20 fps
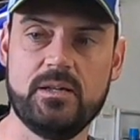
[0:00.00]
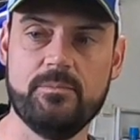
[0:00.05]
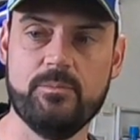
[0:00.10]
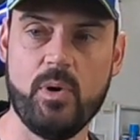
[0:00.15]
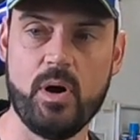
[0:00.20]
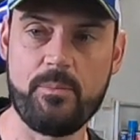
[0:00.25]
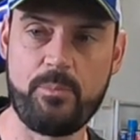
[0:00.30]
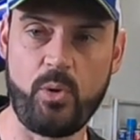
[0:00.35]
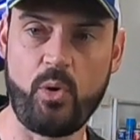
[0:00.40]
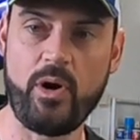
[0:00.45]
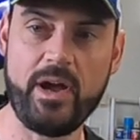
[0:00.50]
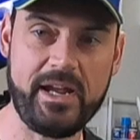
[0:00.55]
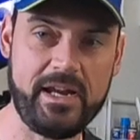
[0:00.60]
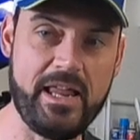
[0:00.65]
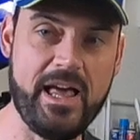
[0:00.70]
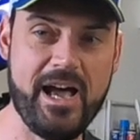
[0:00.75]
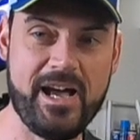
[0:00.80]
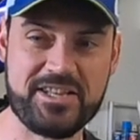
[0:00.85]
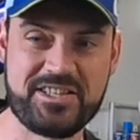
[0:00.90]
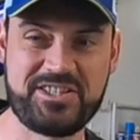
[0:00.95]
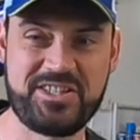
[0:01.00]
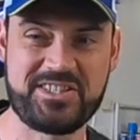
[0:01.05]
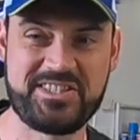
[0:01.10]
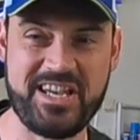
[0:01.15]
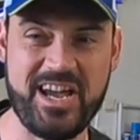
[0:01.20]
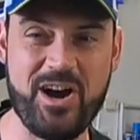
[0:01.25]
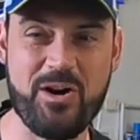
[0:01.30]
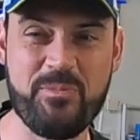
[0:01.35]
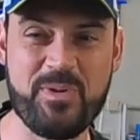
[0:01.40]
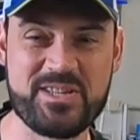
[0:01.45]
My brain has to
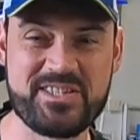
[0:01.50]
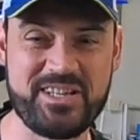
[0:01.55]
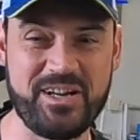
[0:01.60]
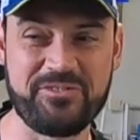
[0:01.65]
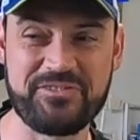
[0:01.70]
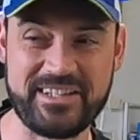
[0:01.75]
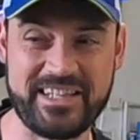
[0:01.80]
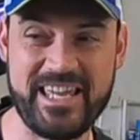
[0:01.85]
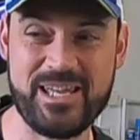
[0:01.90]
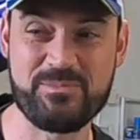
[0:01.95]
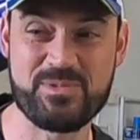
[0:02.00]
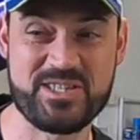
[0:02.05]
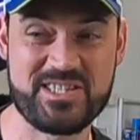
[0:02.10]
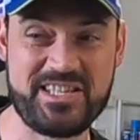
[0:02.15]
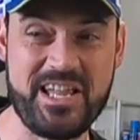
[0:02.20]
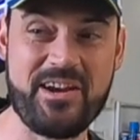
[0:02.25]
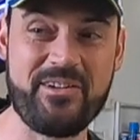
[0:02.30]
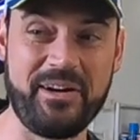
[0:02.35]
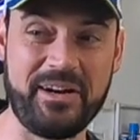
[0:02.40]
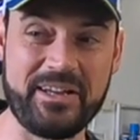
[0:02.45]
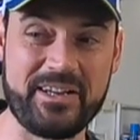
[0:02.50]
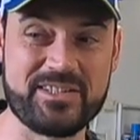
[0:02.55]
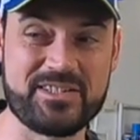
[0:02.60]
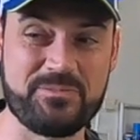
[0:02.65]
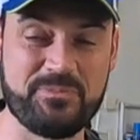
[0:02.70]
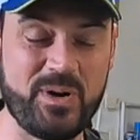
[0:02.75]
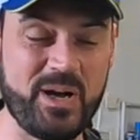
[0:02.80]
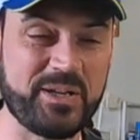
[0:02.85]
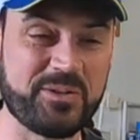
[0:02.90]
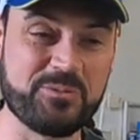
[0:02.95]
tell myself to keep steering because
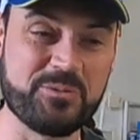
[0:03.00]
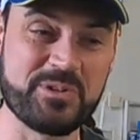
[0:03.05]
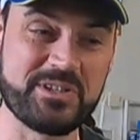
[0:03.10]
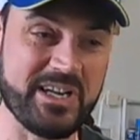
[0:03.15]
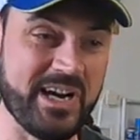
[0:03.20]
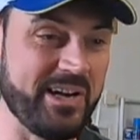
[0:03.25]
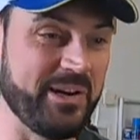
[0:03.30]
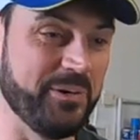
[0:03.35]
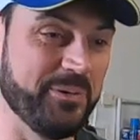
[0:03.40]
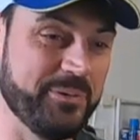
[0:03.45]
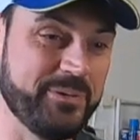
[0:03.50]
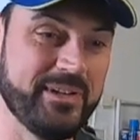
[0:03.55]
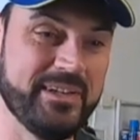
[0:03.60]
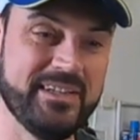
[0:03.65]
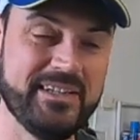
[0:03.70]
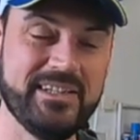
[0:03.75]
the bike will go.